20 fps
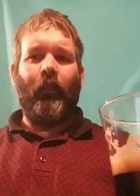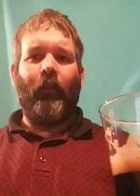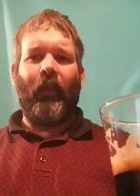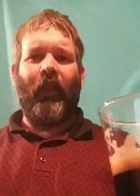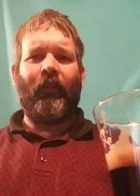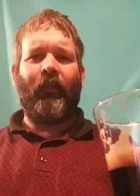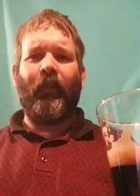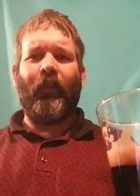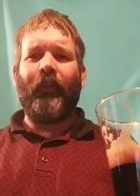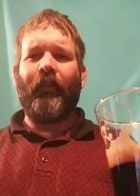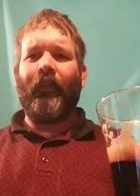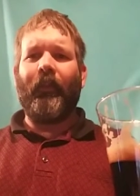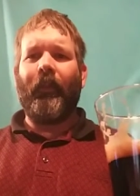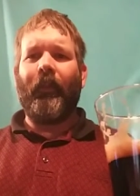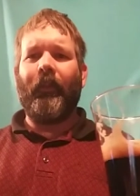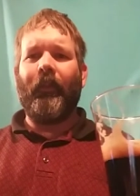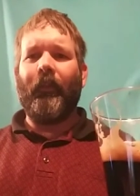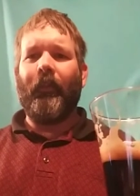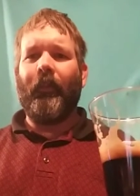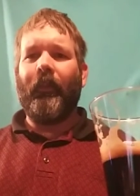when I first
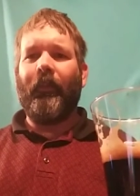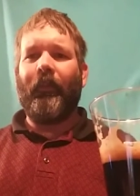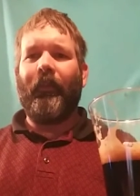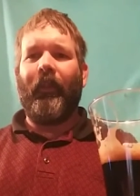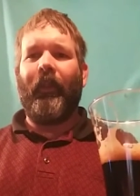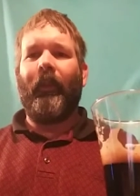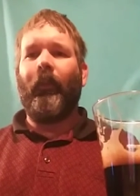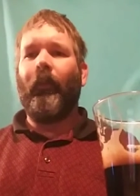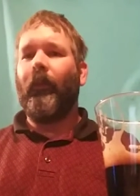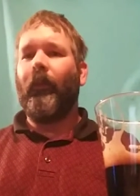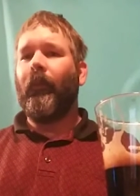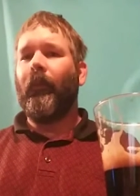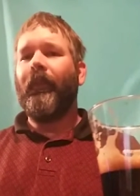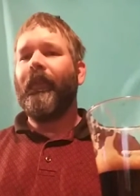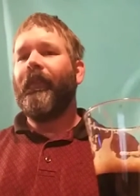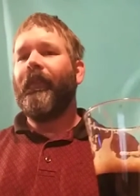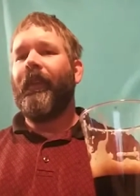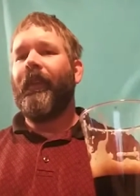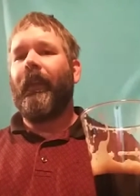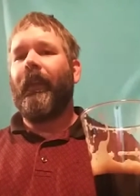started doing this channel
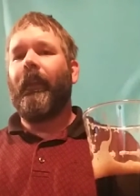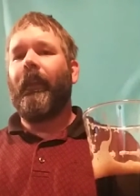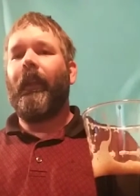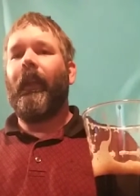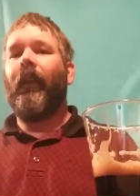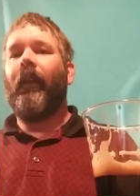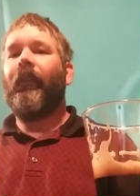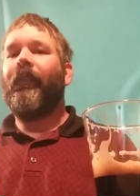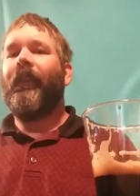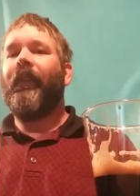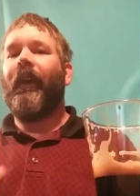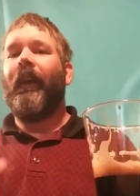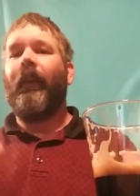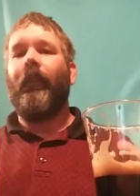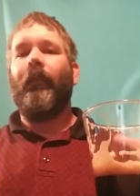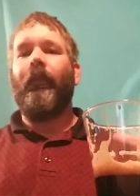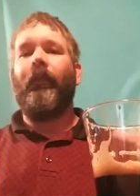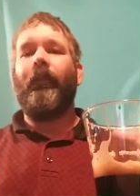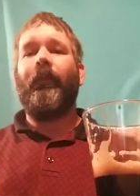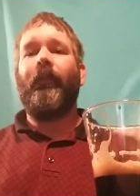was taking it outside
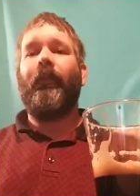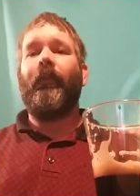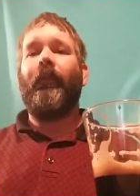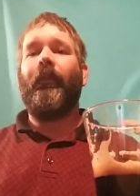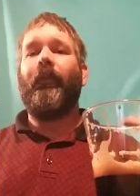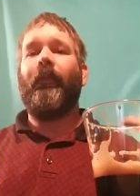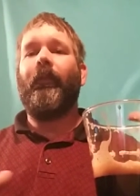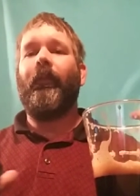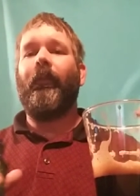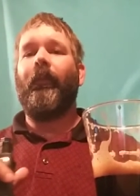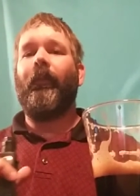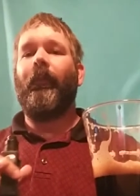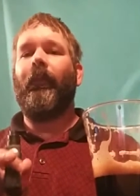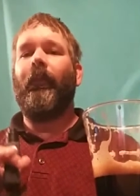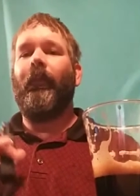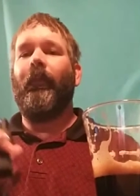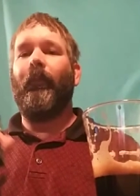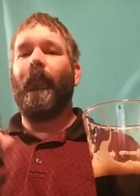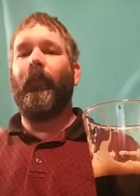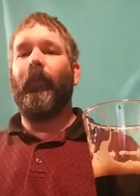of
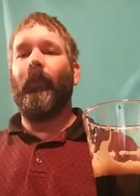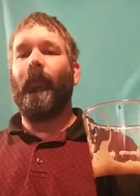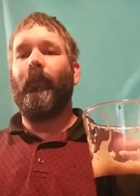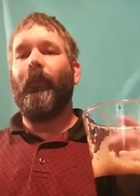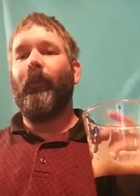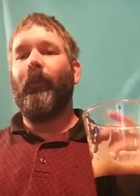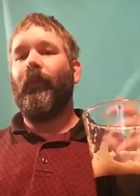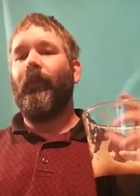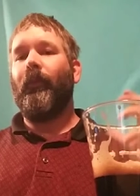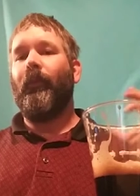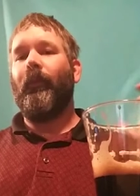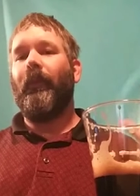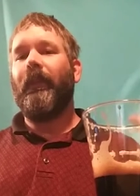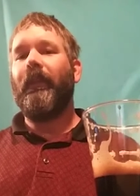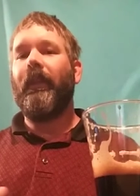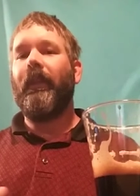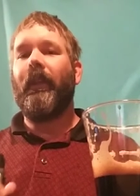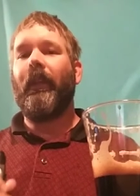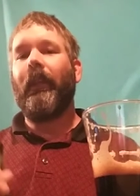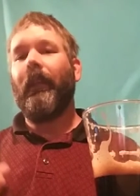Blue Moon,
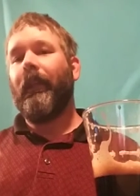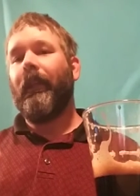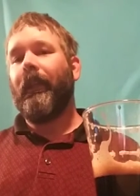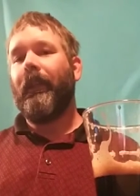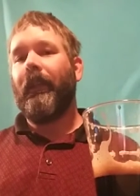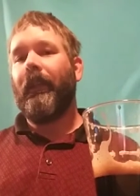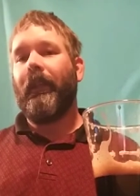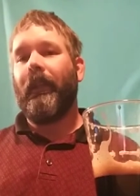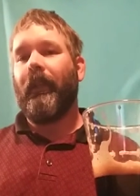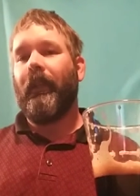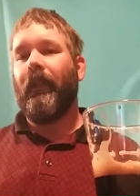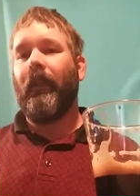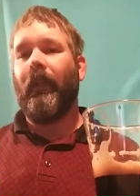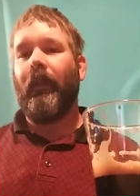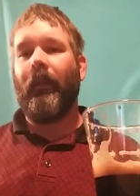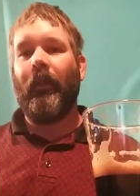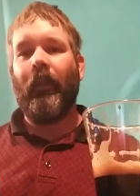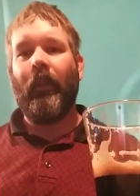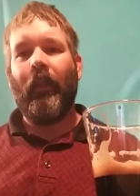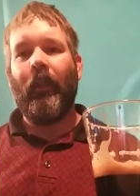Yuengling,
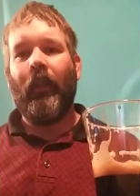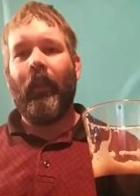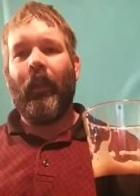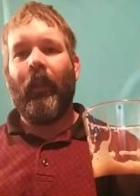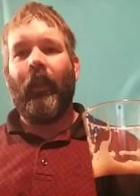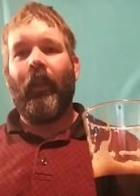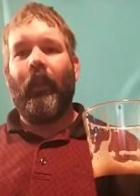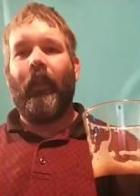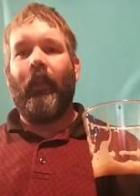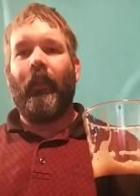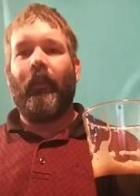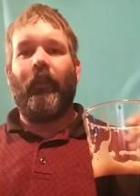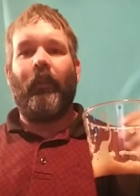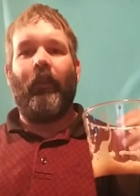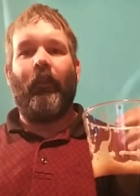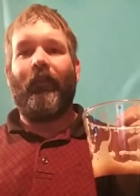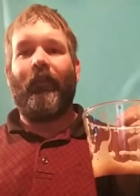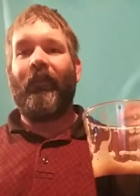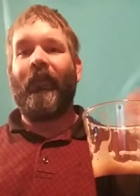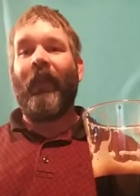and you
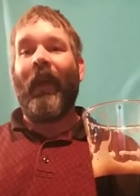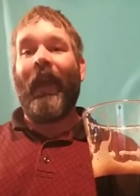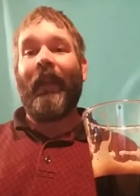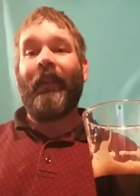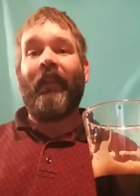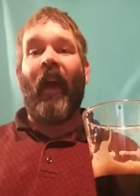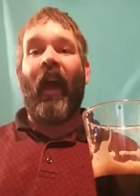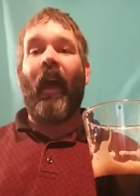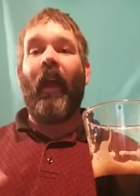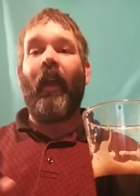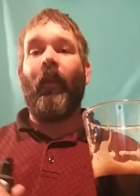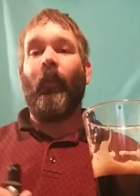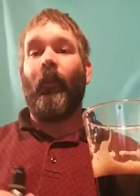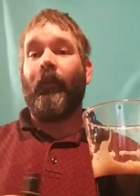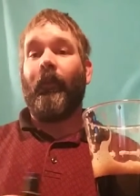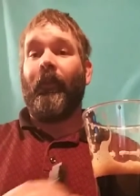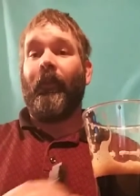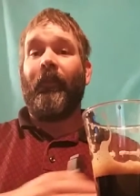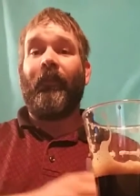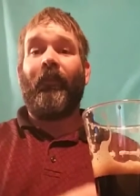know, Fat Tire
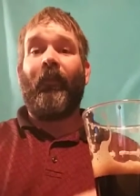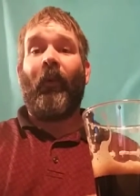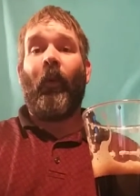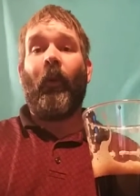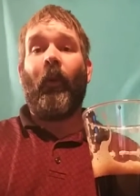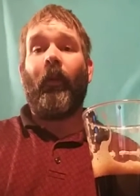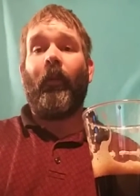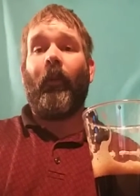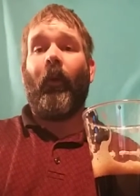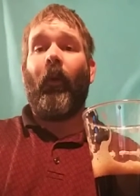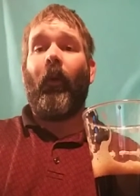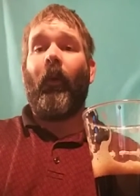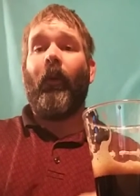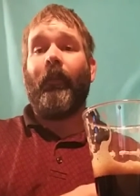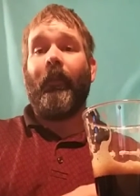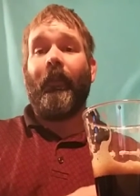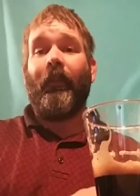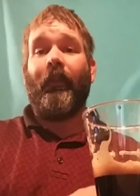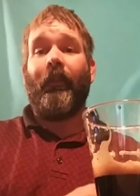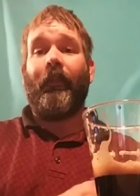was as far
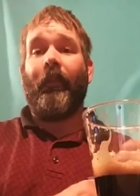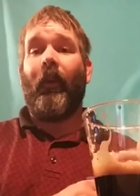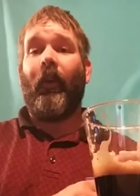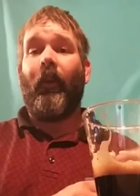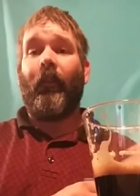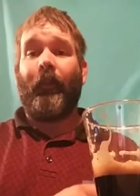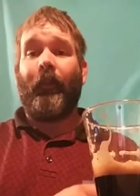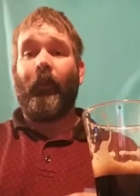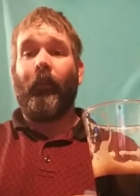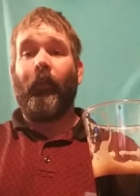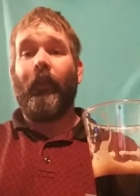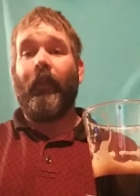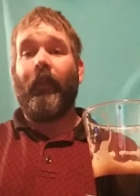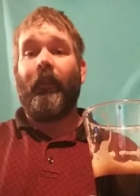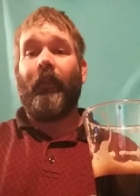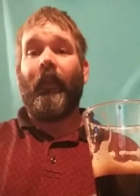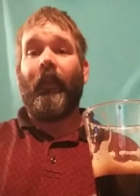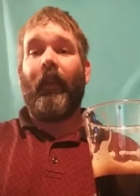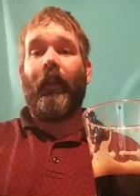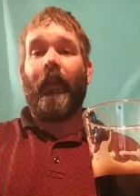off as off the grid
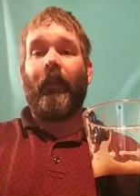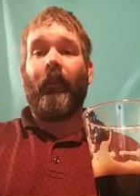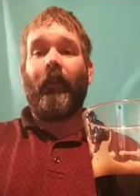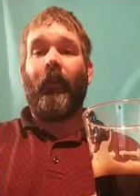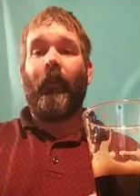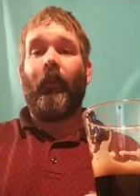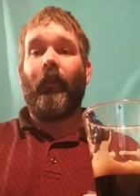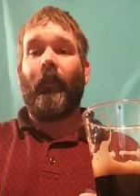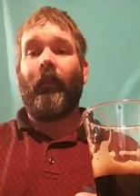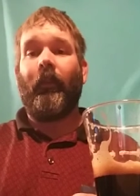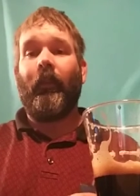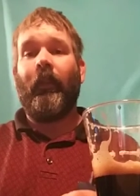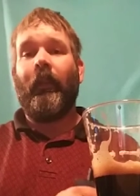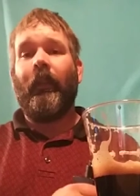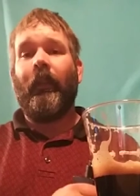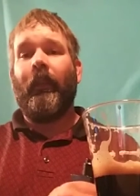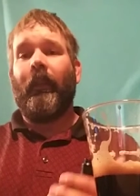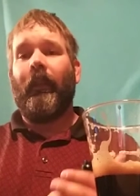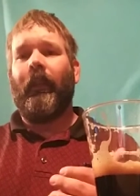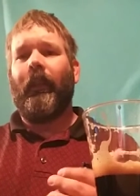as I had gone.
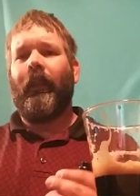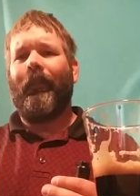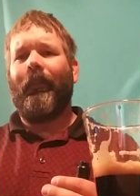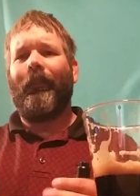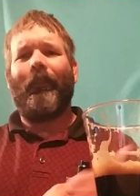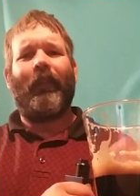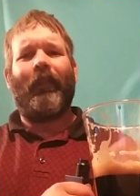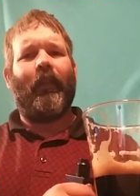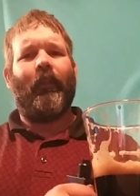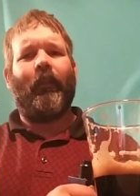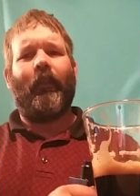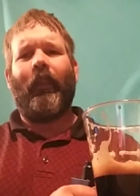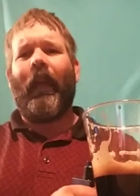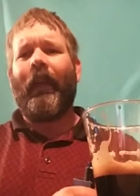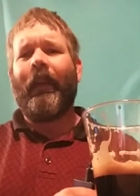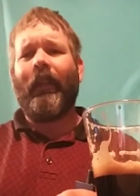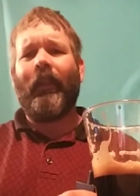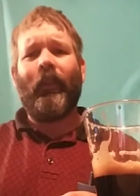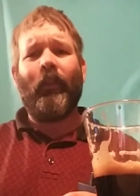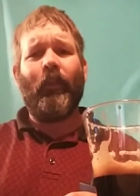Uh, you know,
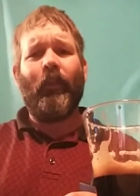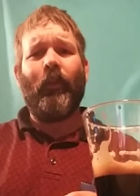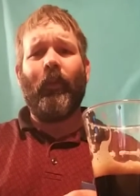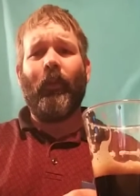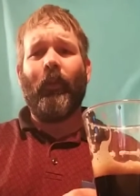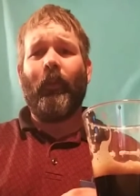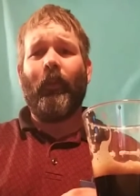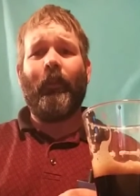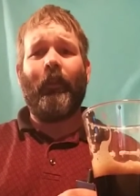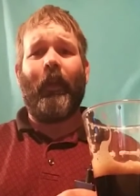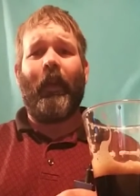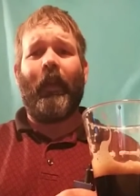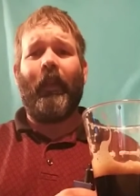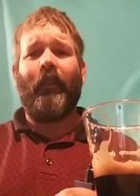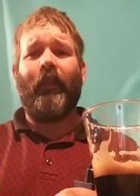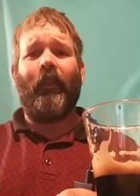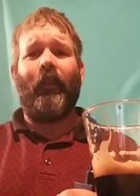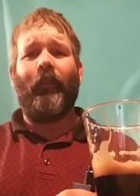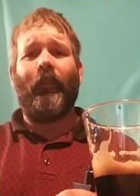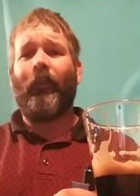Leinenkugel,
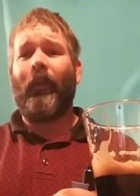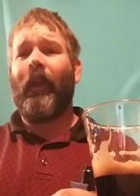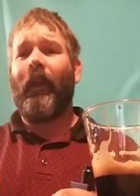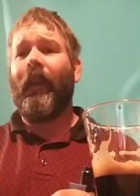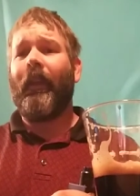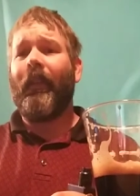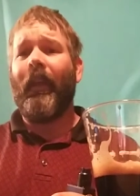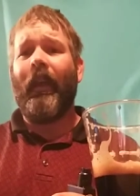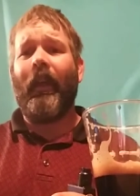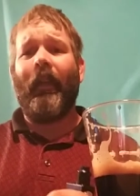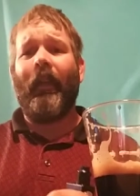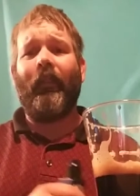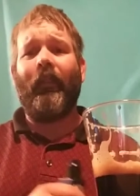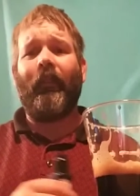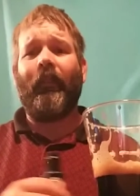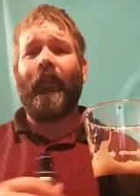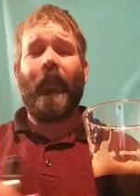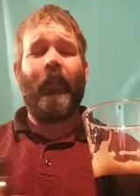I you know tried that.